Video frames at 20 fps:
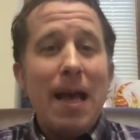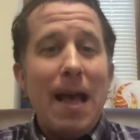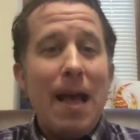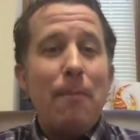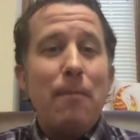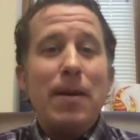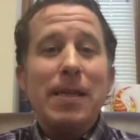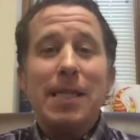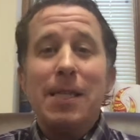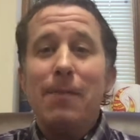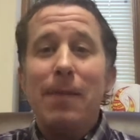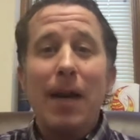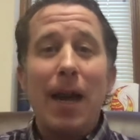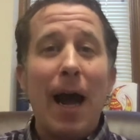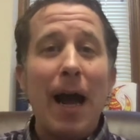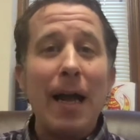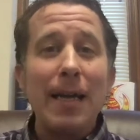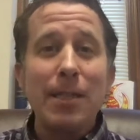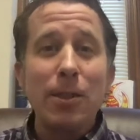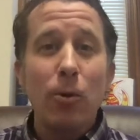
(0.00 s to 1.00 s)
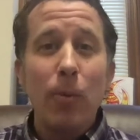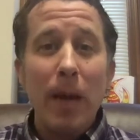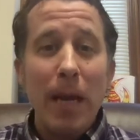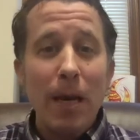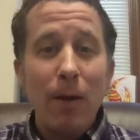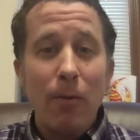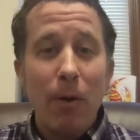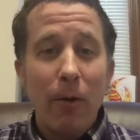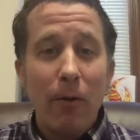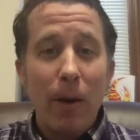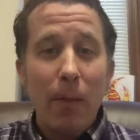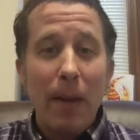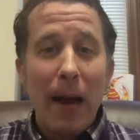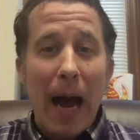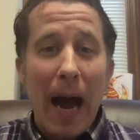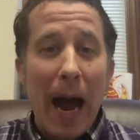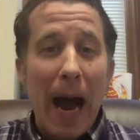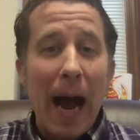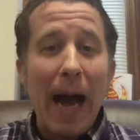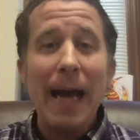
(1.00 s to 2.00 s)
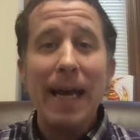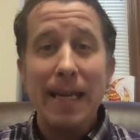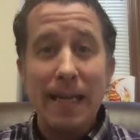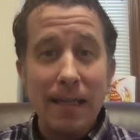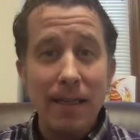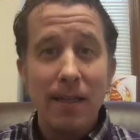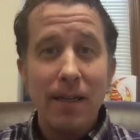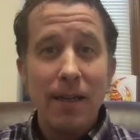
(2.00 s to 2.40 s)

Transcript: epistemological inquiry behind.